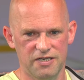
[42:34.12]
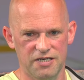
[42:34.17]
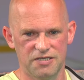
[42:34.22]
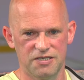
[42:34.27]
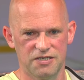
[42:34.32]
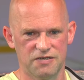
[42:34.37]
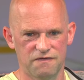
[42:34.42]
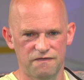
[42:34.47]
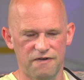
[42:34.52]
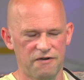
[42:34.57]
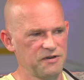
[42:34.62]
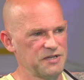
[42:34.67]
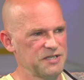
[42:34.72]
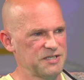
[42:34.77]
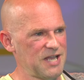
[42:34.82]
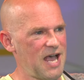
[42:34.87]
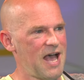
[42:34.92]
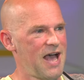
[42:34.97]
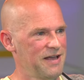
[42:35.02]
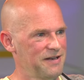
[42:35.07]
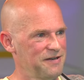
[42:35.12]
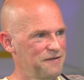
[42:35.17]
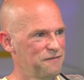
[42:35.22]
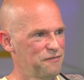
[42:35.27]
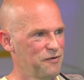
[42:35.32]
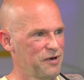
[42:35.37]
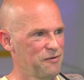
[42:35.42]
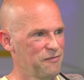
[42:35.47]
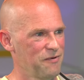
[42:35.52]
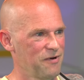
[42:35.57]
just very sad
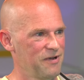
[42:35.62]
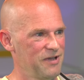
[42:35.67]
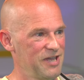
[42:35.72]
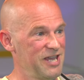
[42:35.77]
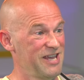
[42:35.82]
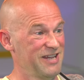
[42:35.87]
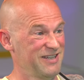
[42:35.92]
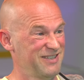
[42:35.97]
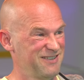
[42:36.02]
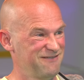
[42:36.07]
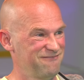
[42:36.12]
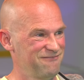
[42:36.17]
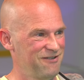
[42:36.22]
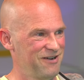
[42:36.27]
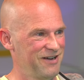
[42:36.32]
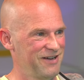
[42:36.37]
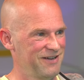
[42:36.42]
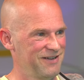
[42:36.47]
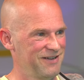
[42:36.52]
if we were it, right?